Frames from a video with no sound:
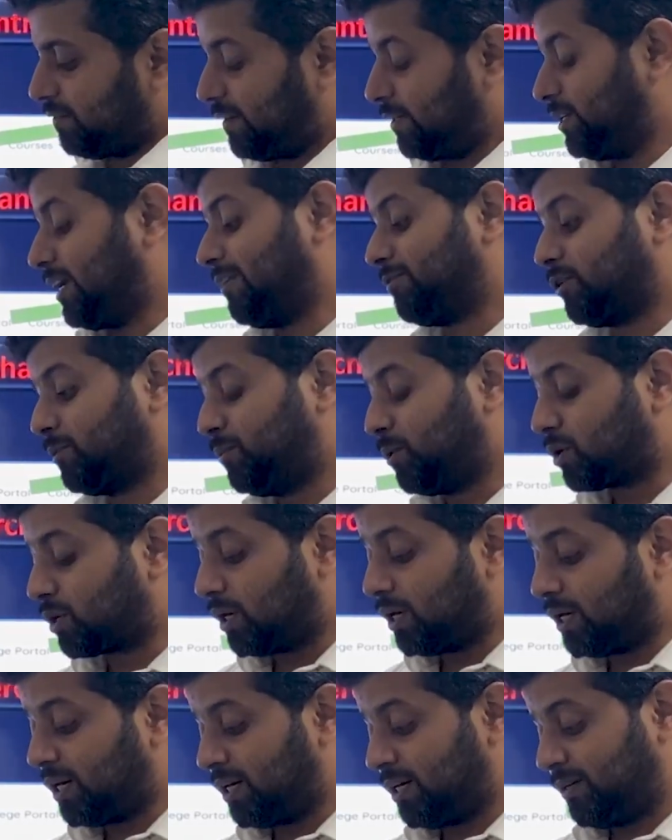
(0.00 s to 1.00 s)
when you have to book
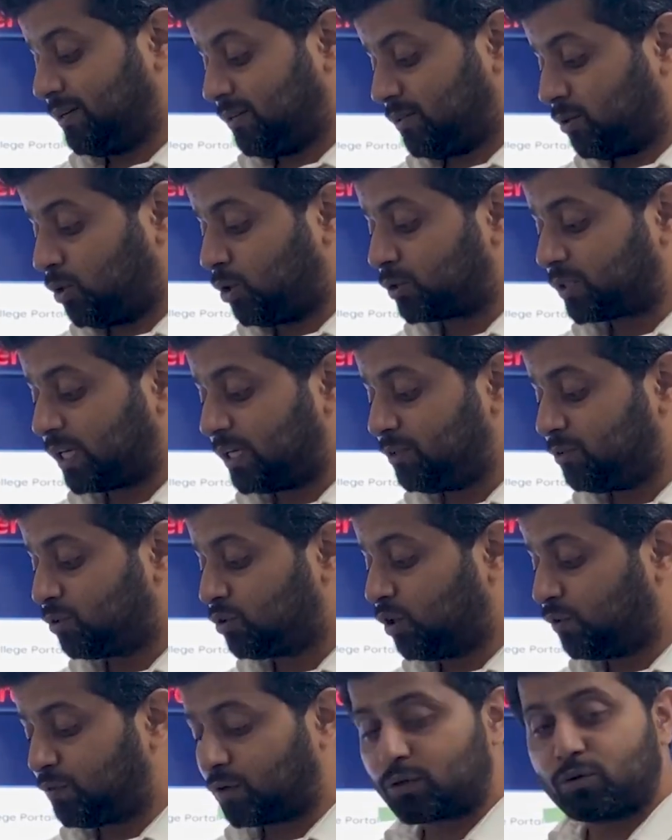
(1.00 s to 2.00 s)
a hotel you
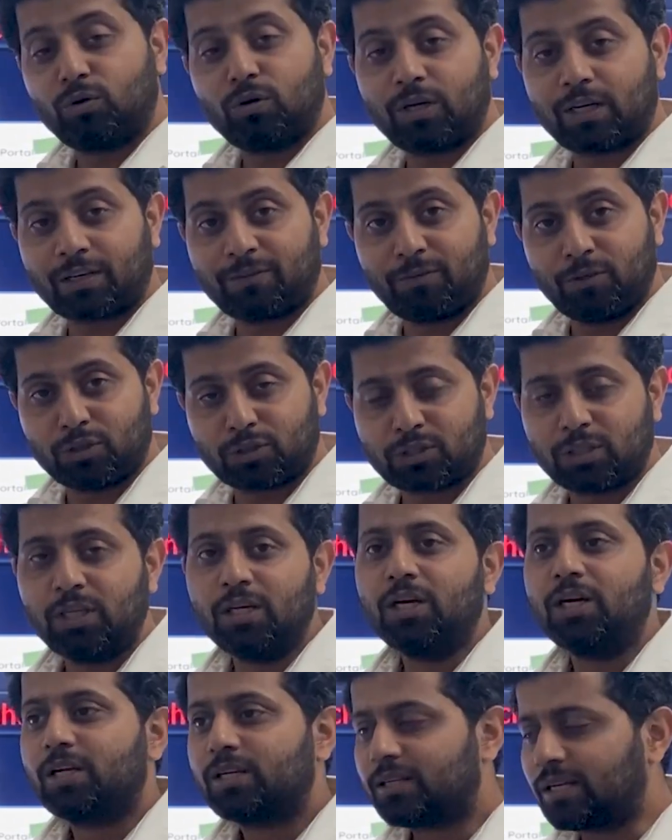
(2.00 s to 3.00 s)
go for Google reviews.
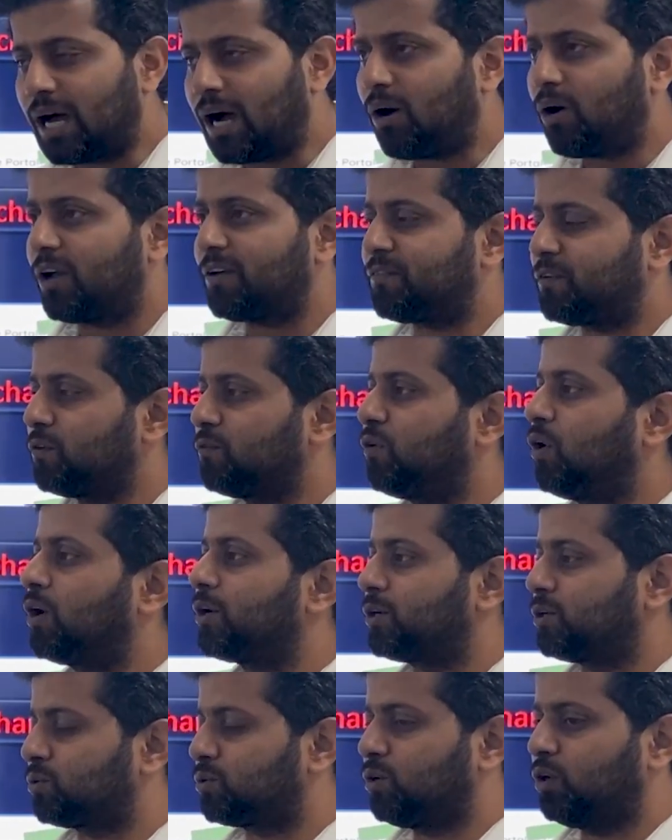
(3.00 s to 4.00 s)
Now if you
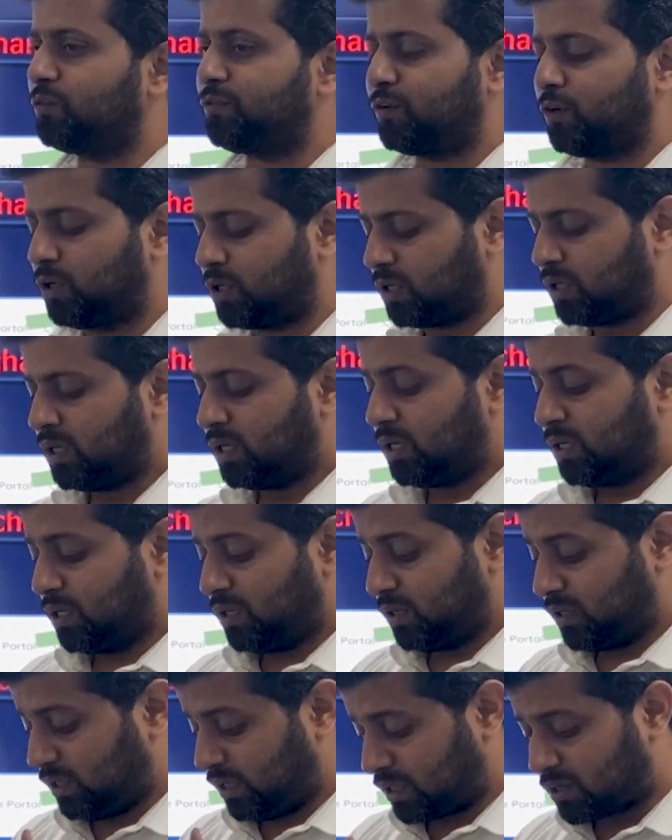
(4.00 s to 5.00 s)
want to go for
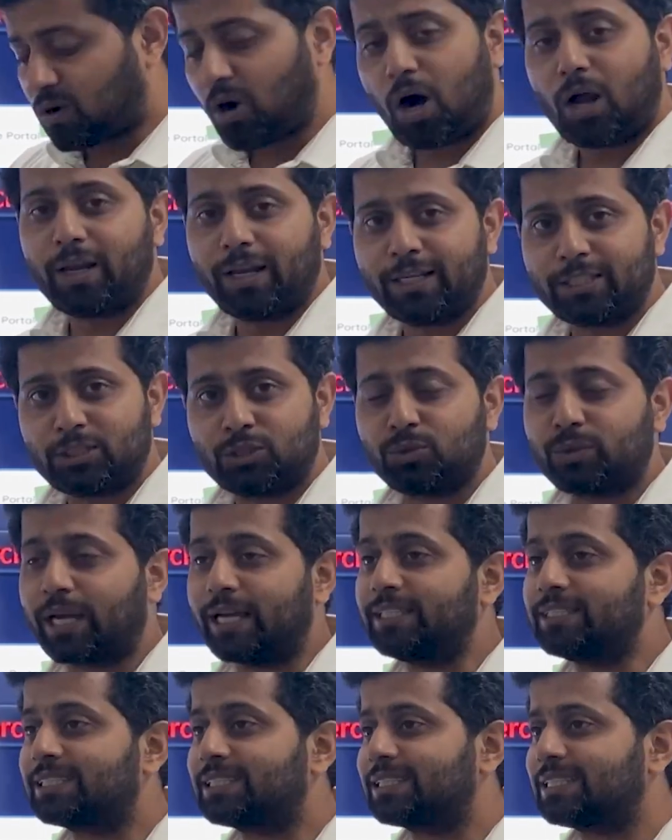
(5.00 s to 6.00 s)
uh, college you
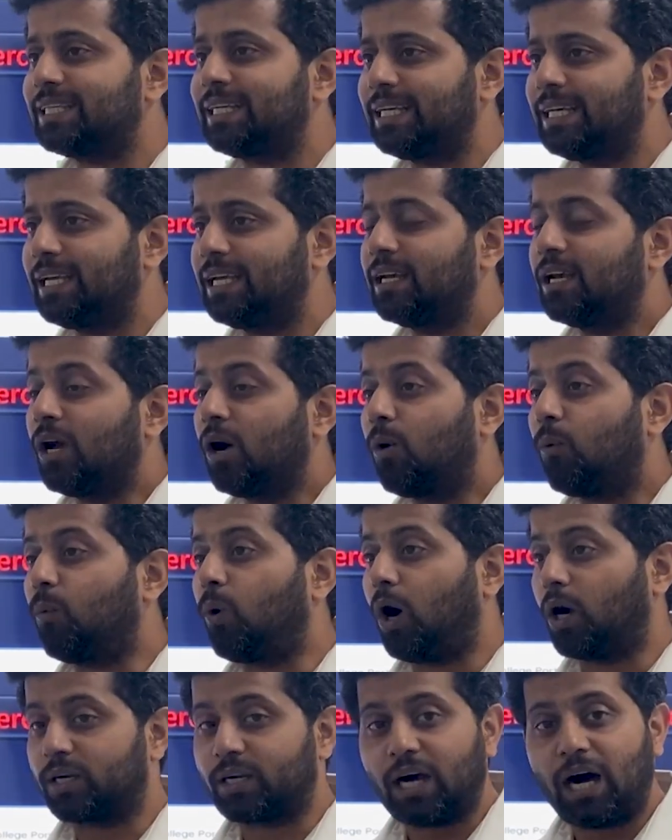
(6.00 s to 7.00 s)
can see
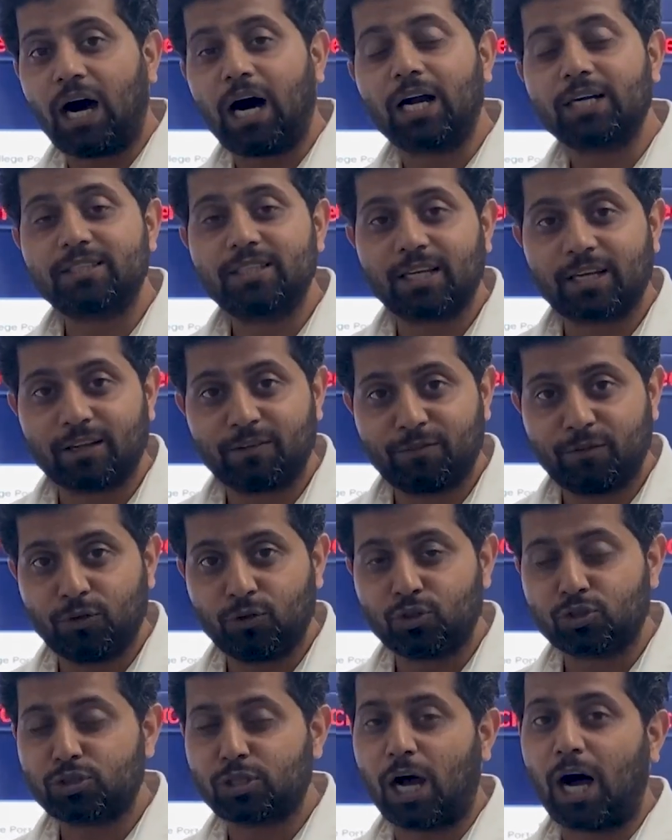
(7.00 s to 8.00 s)
what are the
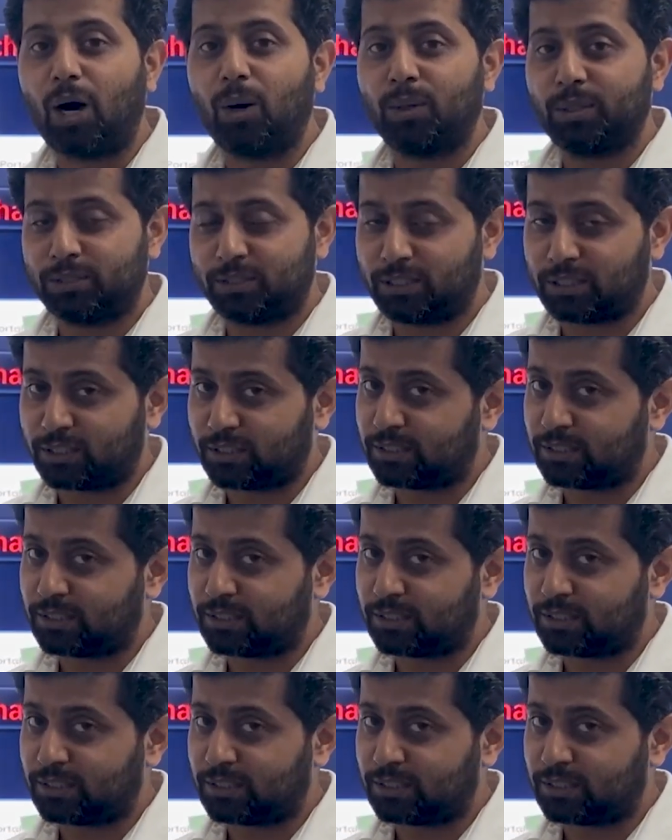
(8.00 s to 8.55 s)
reviews how is the